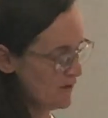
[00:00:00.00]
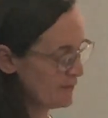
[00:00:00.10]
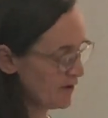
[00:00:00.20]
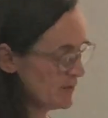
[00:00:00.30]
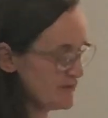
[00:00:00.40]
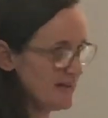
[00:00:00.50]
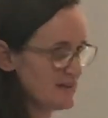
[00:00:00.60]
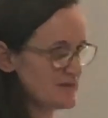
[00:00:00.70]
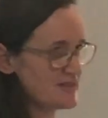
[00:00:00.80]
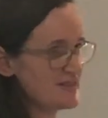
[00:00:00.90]
I'm going to
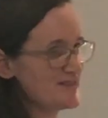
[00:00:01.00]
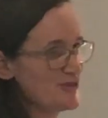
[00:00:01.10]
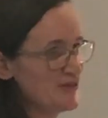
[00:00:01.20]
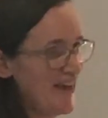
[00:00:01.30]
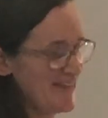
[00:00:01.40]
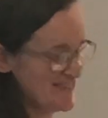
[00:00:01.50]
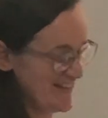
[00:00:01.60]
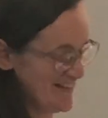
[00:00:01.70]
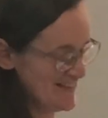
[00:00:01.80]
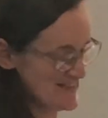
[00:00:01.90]
present two case
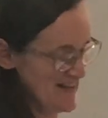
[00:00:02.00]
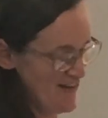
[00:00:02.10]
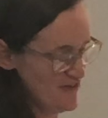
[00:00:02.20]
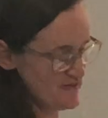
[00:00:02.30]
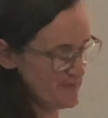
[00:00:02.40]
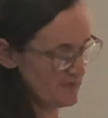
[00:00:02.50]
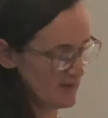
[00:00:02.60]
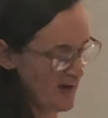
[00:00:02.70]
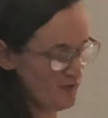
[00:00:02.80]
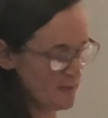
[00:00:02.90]
studies now.
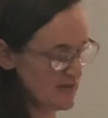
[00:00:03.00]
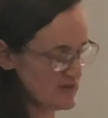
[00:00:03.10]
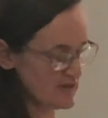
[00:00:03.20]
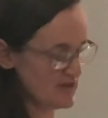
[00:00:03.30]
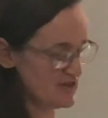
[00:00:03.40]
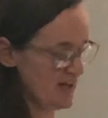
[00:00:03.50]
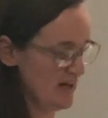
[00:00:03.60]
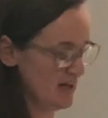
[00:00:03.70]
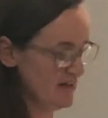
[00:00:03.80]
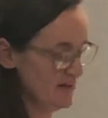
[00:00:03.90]
I have permission to
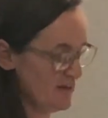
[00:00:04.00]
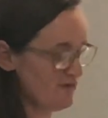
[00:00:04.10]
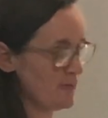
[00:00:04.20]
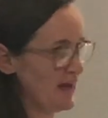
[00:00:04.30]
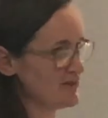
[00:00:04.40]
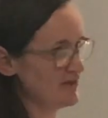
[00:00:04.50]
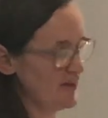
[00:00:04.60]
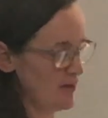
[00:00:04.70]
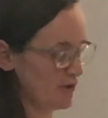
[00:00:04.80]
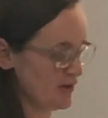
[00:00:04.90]
share the information
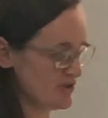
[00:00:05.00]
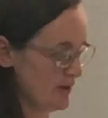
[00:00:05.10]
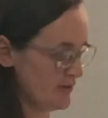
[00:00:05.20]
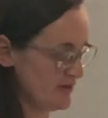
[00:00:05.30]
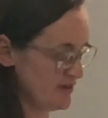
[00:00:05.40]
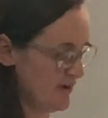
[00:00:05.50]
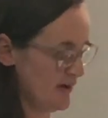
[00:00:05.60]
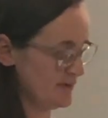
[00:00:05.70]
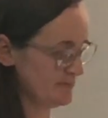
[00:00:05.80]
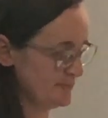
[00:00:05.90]
that I'm going to share with you tonight.